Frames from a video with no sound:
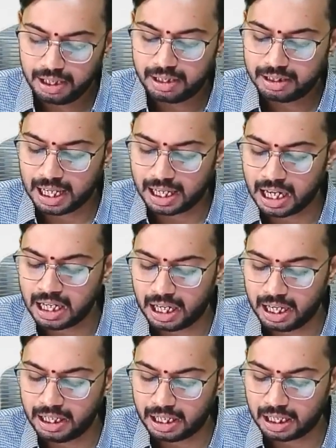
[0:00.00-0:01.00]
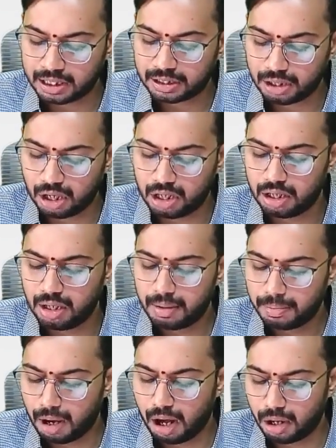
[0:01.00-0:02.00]
Second, interest on
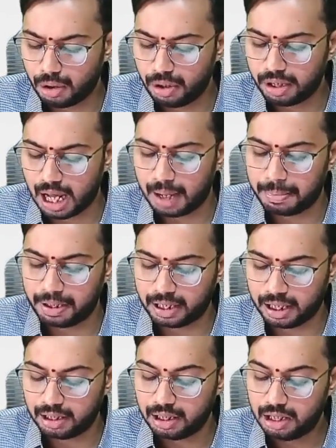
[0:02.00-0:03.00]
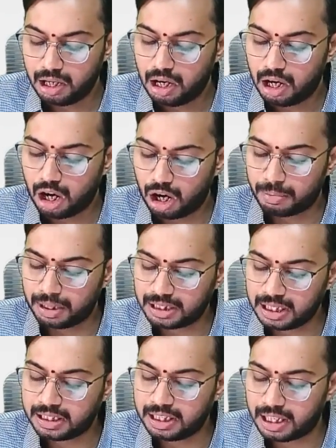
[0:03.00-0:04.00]
borrowed capital. How much is
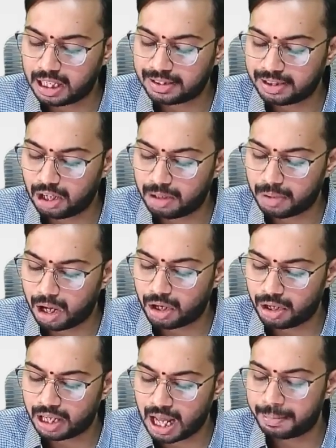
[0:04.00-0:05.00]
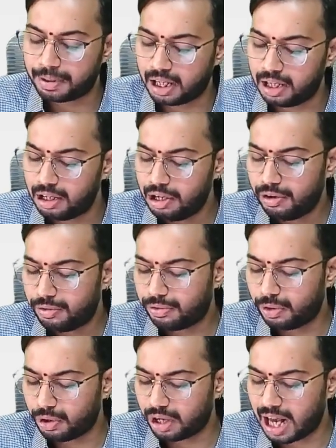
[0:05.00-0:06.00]
interest on borrowed capital?
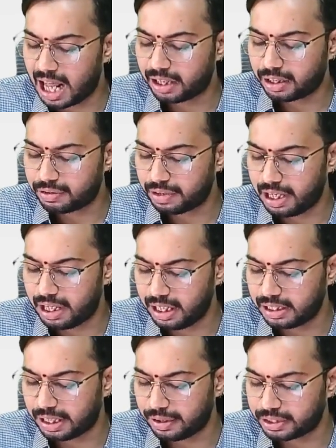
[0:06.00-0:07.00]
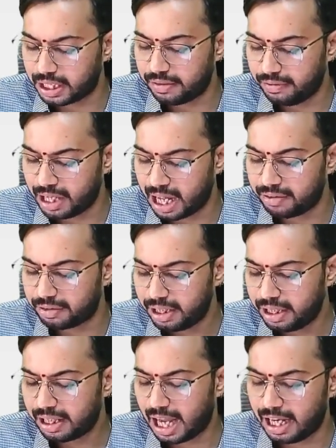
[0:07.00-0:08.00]
4,20,000. We have
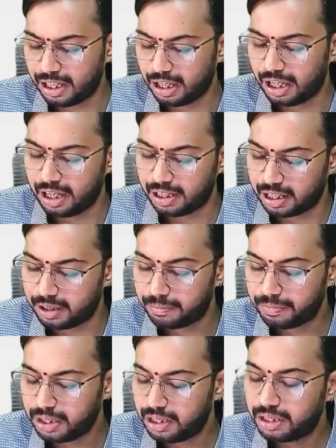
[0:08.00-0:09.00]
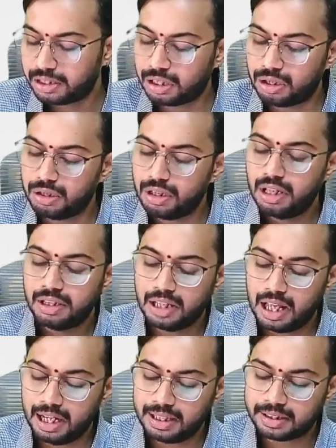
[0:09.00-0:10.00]
calculated. So there
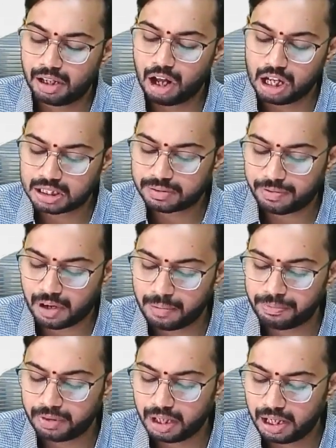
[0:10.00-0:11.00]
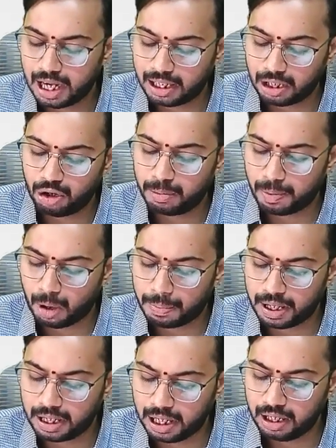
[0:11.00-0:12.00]
is loss from let out
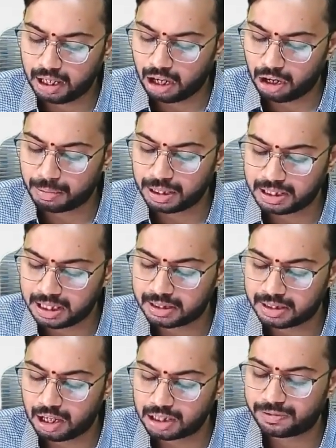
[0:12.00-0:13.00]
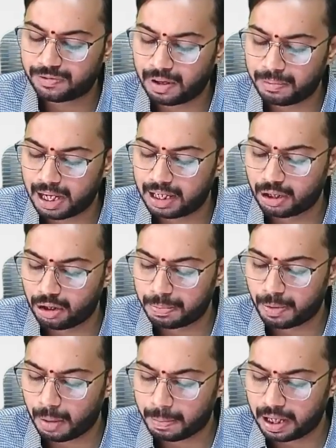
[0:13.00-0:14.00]
property. How much is loss from let out
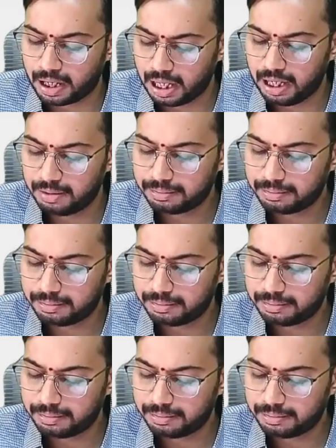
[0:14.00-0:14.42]
property?